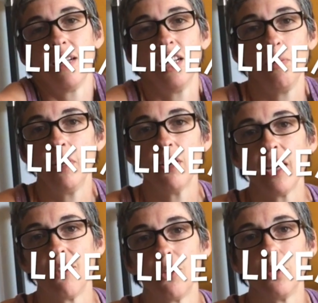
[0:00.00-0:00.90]
It'd be
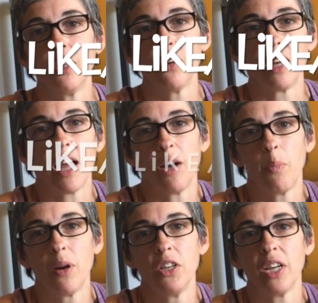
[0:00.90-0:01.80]
great if you would do it. I'd
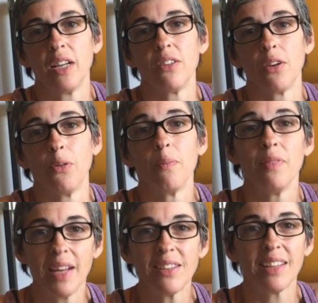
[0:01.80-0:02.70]
appreciate it too.
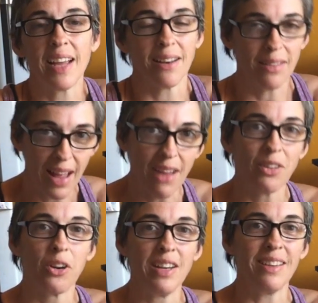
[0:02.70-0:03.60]
Thanks again. Have a
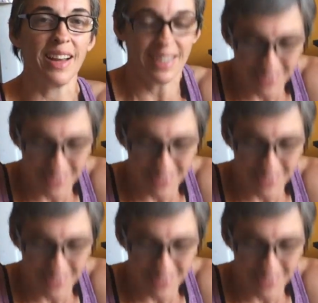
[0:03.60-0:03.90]
great day.